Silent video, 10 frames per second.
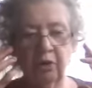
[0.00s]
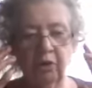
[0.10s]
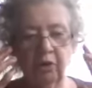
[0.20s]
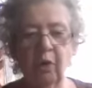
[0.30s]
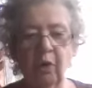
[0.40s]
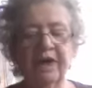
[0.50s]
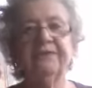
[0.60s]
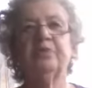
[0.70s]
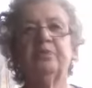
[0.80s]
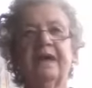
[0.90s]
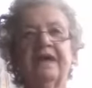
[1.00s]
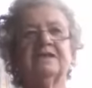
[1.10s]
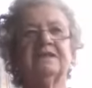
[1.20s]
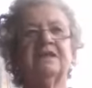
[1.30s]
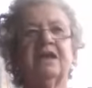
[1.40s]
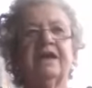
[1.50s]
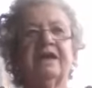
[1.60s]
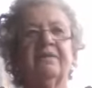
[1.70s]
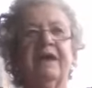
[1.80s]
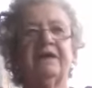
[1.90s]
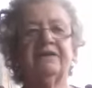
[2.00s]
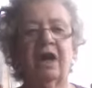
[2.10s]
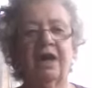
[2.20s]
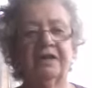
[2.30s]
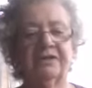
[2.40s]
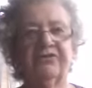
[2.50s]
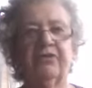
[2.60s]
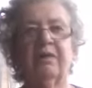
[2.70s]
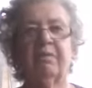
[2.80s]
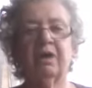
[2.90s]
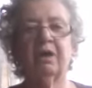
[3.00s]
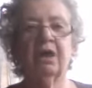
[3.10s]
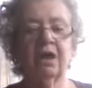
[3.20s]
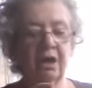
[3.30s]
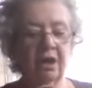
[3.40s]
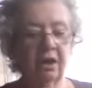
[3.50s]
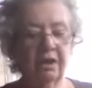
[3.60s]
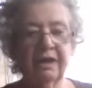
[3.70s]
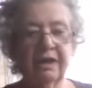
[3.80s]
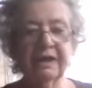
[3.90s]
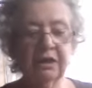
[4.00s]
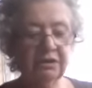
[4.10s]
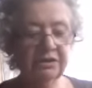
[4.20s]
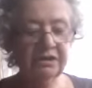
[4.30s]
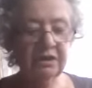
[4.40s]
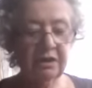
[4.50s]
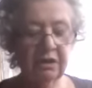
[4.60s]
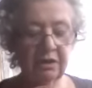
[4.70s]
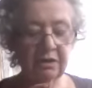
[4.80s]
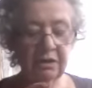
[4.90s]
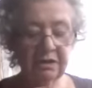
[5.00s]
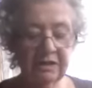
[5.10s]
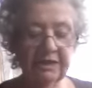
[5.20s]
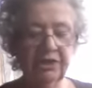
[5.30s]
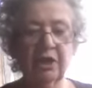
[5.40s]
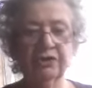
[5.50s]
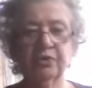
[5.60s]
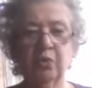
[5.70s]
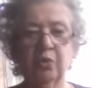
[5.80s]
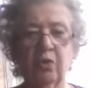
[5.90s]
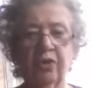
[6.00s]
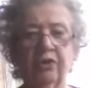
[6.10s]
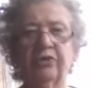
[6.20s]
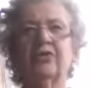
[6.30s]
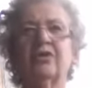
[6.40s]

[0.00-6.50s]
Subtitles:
quite a few plants that I can make dyes from. Nettles, St. John's wort,